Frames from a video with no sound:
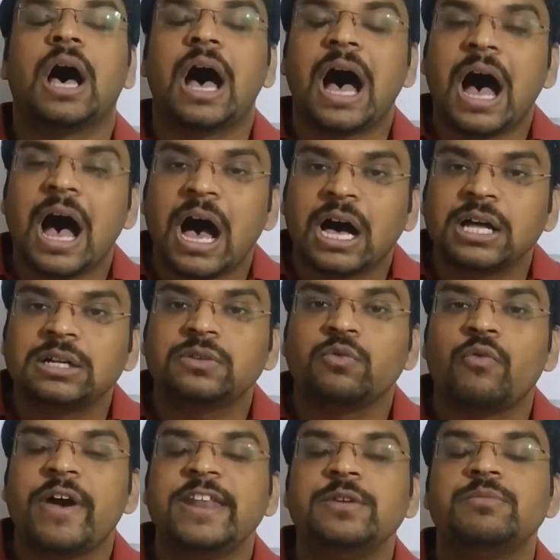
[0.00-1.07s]
are
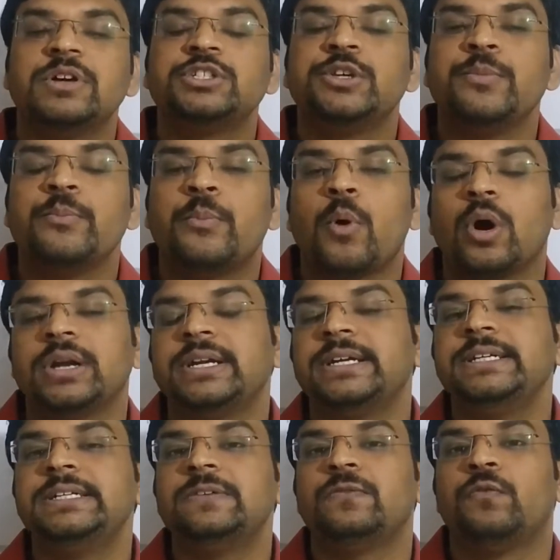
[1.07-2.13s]
very much
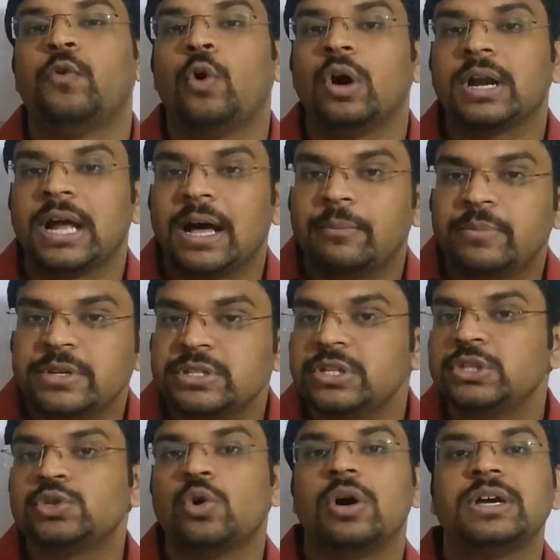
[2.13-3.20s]
important for a
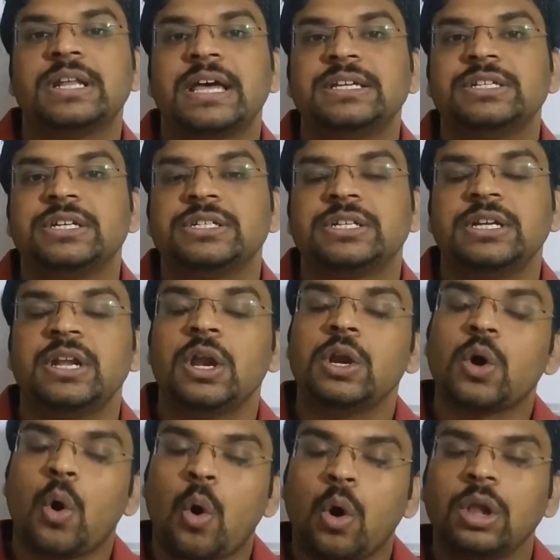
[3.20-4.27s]
business organization, and
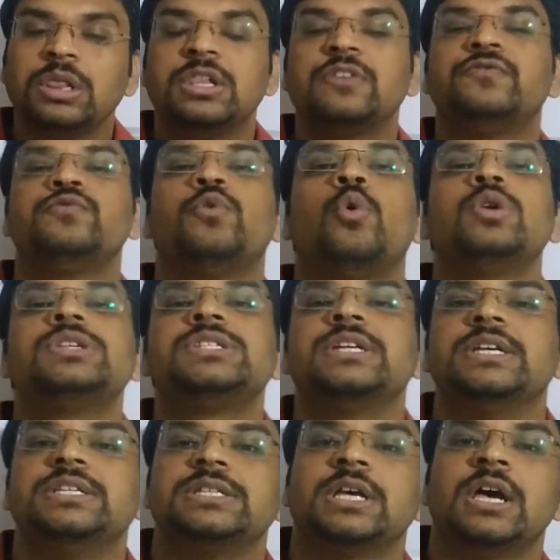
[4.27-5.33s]
all the
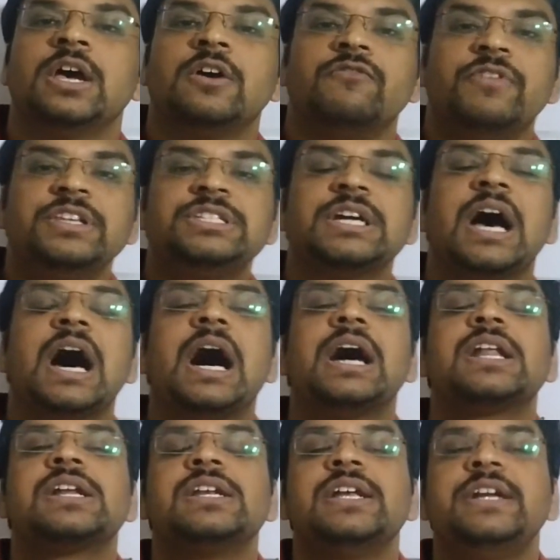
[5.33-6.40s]
forces which
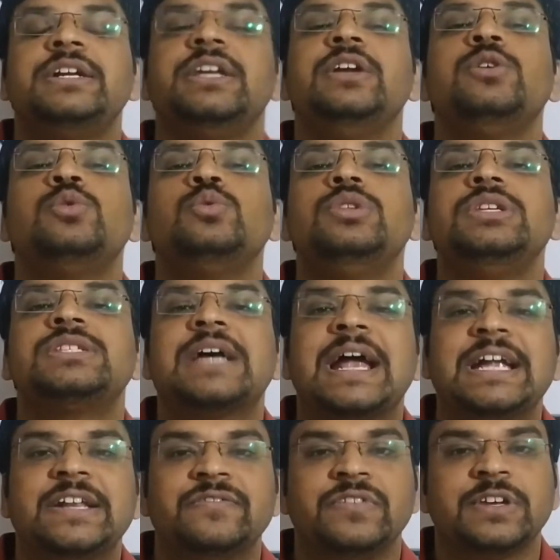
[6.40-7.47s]
are relating to the
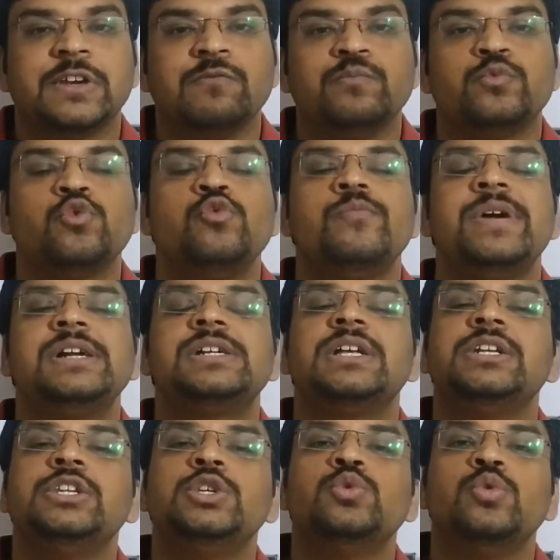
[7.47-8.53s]
scientific improvement
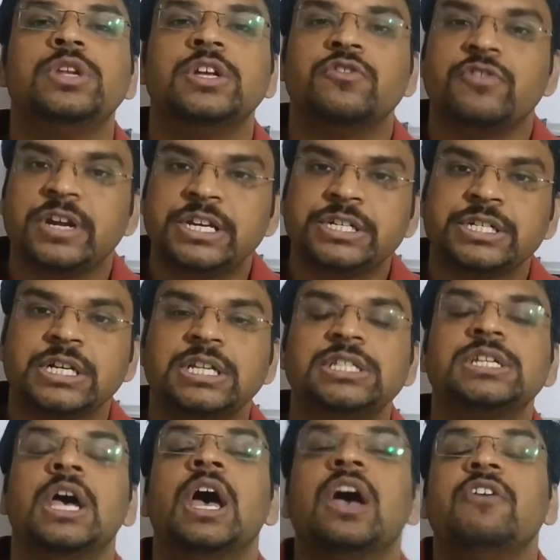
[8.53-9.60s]
and new
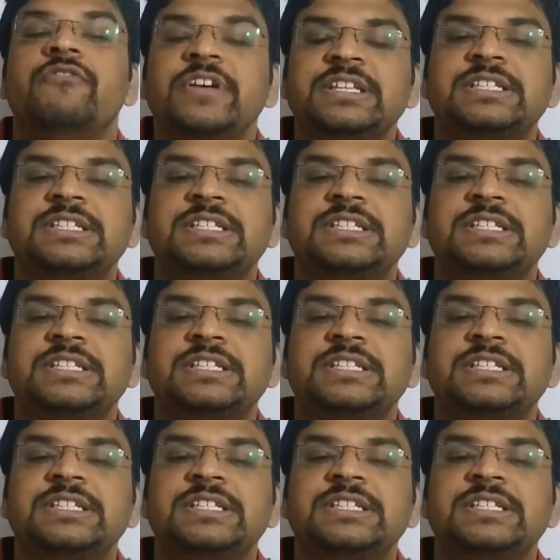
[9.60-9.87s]
innovations which